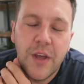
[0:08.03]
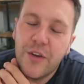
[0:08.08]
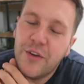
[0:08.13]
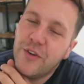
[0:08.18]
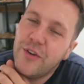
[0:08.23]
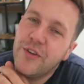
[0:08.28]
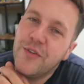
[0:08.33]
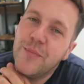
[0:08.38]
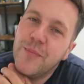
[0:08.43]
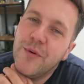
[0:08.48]

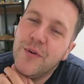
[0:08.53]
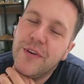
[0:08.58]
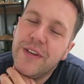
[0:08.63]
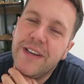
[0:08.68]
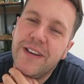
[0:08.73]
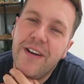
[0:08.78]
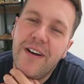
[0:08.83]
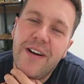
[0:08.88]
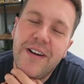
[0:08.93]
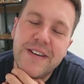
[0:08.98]
Good morning
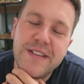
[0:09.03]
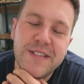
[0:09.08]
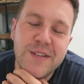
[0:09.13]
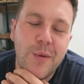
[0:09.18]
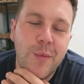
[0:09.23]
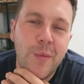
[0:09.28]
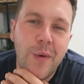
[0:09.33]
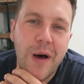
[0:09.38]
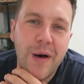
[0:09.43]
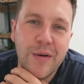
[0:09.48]
guys
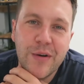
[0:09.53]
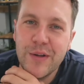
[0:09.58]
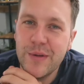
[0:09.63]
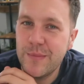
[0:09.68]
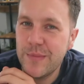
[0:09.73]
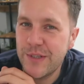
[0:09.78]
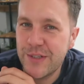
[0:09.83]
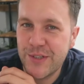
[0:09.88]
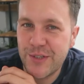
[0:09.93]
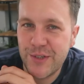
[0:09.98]
and
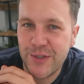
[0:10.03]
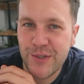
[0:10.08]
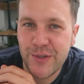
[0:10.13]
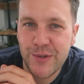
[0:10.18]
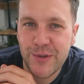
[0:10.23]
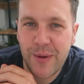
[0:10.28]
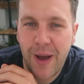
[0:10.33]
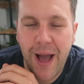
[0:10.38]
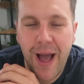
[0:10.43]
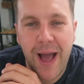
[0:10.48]
welcome
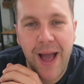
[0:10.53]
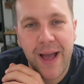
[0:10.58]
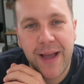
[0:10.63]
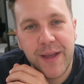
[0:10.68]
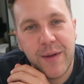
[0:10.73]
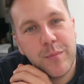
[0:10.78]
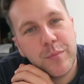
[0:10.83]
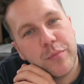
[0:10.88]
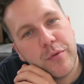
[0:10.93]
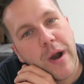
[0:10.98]
to
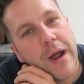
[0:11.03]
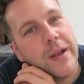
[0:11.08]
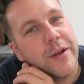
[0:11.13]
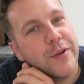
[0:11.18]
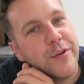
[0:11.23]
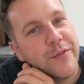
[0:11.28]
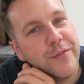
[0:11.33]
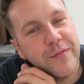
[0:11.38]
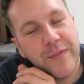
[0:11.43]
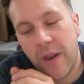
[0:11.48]
a brand
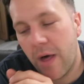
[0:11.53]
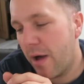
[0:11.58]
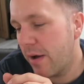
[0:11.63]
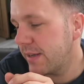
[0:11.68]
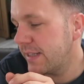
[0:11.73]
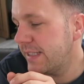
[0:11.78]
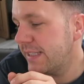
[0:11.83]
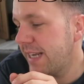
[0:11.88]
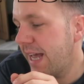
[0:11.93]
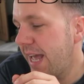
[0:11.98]
new
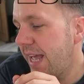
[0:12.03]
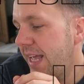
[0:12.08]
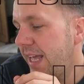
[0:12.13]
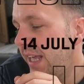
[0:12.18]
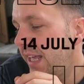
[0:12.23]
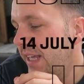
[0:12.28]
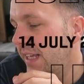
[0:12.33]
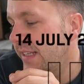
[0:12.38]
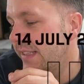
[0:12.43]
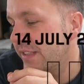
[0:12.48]
vlog. Today
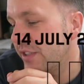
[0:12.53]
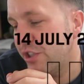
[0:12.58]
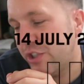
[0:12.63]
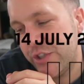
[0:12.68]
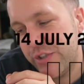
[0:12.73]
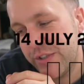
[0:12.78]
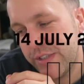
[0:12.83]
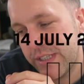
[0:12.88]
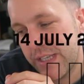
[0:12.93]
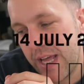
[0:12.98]
is
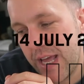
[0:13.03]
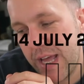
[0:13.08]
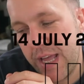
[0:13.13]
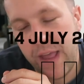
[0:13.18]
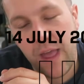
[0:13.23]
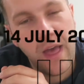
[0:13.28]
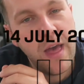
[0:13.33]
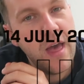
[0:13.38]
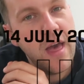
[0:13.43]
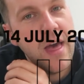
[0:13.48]

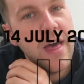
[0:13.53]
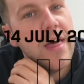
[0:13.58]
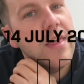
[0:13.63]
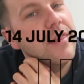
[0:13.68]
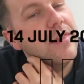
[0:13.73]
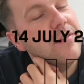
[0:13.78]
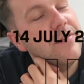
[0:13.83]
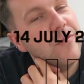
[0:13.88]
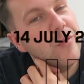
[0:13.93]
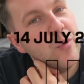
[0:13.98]
Tuesday
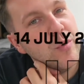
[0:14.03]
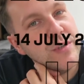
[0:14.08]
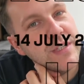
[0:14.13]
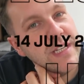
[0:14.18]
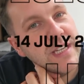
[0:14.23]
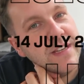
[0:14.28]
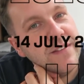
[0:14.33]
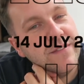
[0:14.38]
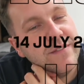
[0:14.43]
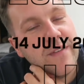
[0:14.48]
the
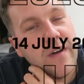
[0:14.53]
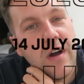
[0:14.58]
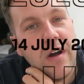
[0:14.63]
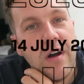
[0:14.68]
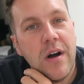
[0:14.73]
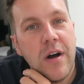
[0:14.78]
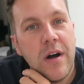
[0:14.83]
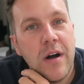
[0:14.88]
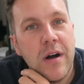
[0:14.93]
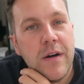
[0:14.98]
14th
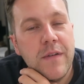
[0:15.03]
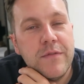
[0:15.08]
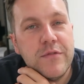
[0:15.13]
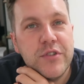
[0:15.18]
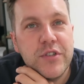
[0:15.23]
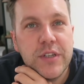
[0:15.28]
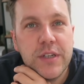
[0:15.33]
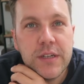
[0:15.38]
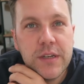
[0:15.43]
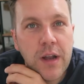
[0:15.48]
of
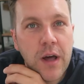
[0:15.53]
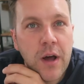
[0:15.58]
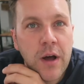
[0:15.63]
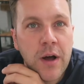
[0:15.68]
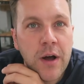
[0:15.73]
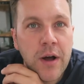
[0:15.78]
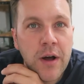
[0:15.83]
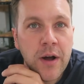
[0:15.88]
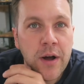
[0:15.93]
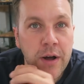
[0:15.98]

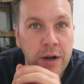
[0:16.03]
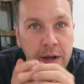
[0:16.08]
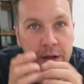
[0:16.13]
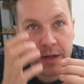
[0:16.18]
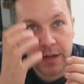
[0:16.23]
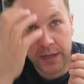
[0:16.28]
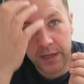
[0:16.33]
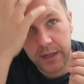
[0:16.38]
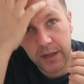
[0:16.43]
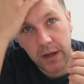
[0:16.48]

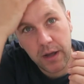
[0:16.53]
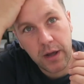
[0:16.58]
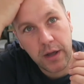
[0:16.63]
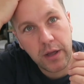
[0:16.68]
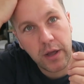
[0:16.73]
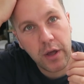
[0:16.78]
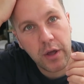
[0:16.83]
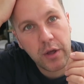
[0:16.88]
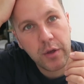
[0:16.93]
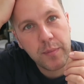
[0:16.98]
July. I
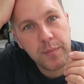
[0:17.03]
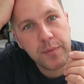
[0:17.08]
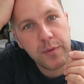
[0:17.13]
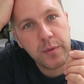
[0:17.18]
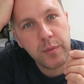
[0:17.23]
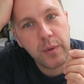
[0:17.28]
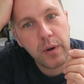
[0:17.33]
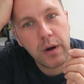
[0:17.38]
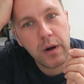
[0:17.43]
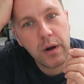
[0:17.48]
hope
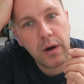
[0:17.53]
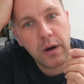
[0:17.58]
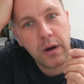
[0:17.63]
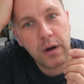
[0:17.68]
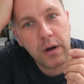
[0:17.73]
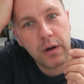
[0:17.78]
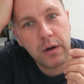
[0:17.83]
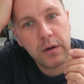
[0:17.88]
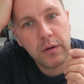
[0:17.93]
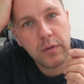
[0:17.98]
you
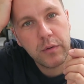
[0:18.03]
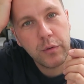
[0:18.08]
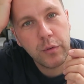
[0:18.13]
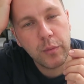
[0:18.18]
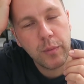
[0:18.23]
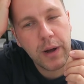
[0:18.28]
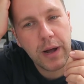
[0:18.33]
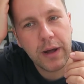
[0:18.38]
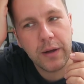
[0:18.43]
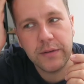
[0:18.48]
are all
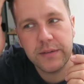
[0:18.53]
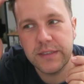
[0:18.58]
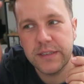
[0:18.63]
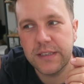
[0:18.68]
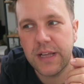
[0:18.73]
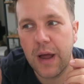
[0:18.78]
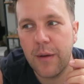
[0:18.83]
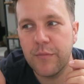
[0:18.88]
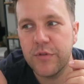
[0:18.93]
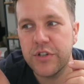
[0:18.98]
well. Is this
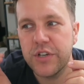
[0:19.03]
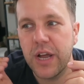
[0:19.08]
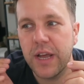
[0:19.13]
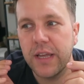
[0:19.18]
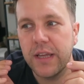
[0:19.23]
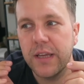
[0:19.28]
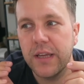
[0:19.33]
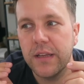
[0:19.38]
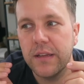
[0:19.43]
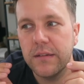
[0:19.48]
camera
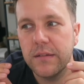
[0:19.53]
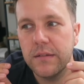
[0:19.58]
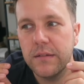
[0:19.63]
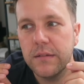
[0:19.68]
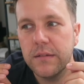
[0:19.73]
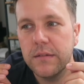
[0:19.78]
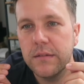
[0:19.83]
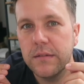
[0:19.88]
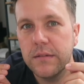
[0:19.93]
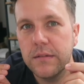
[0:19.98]
shaking?
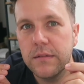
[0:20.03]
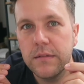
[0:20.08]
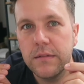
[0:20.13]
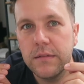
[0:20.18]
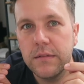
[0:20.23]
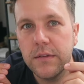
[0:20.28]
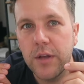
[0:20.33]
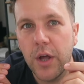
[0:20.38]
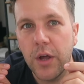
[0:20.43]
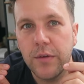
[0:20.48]

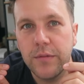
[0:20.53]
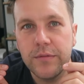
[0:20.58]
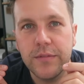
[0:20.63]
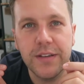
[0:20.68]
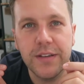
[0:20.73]
No.